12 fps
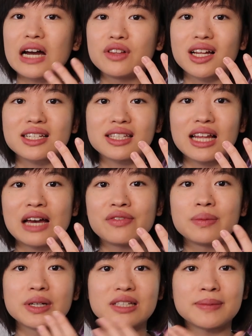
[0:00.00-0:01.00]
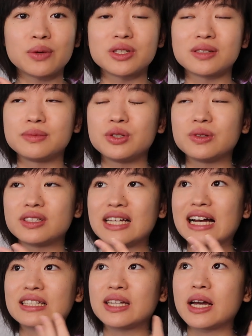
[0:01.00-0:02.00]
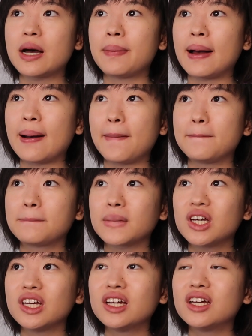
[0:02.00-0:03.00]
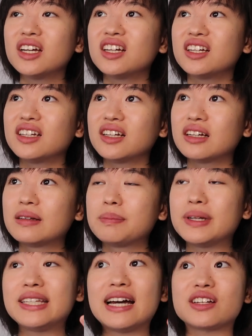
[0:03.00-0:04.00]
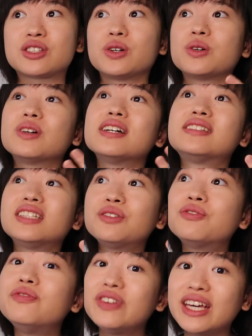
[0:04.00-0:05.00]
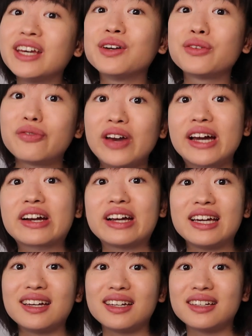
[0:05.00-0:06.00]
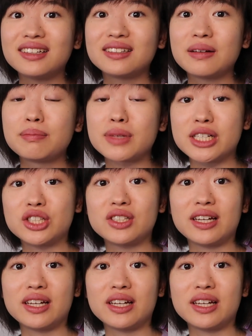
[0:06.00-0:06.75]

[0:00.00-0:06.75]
I have a lot of saliva because my wisdom tooth is acting up. But yeah, so it did feel very much